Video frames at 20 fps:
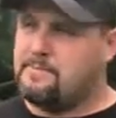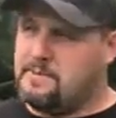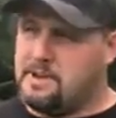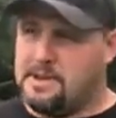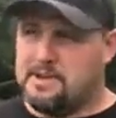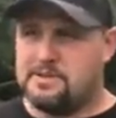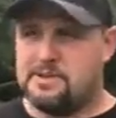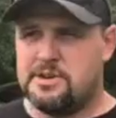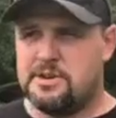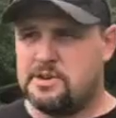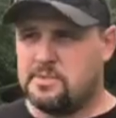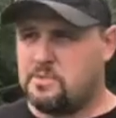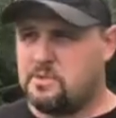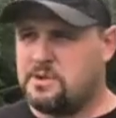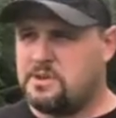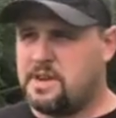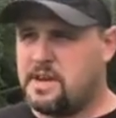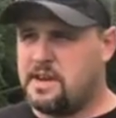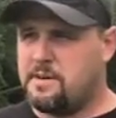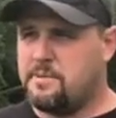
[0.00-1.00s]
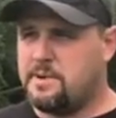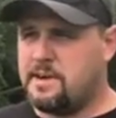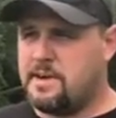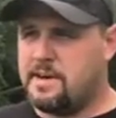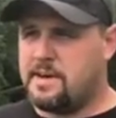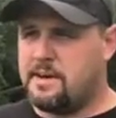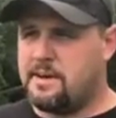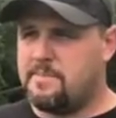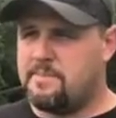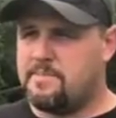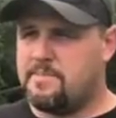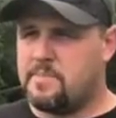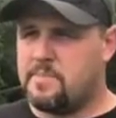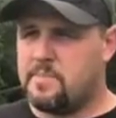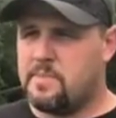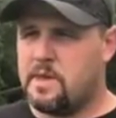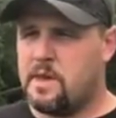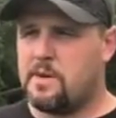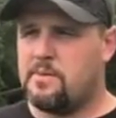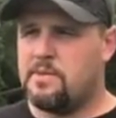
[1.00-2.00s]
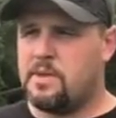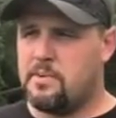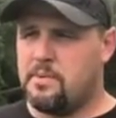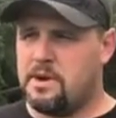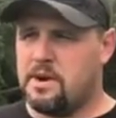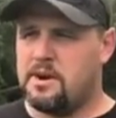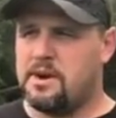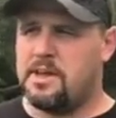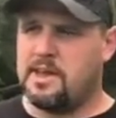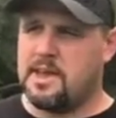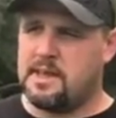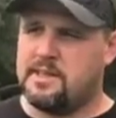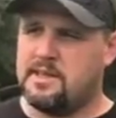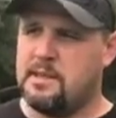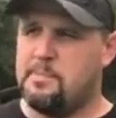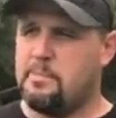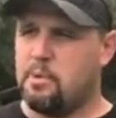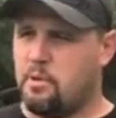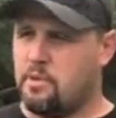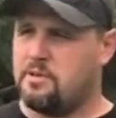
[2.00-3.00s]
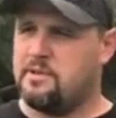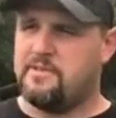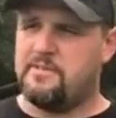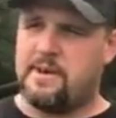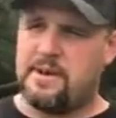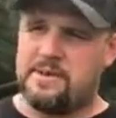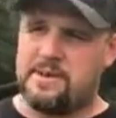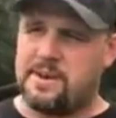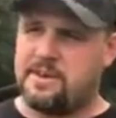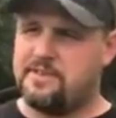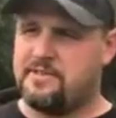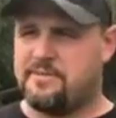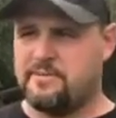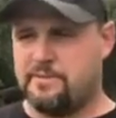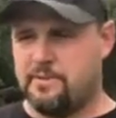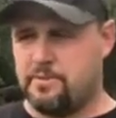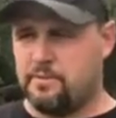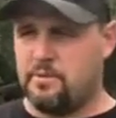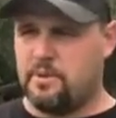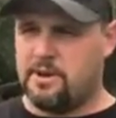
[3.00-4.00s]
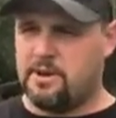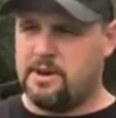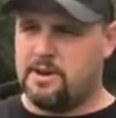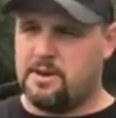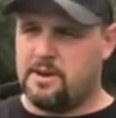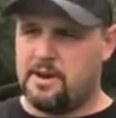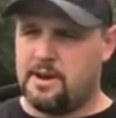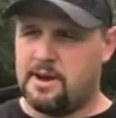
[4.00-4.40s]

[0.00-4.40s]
Yeah, just one day. They went on ahead and they poured the foundation for the one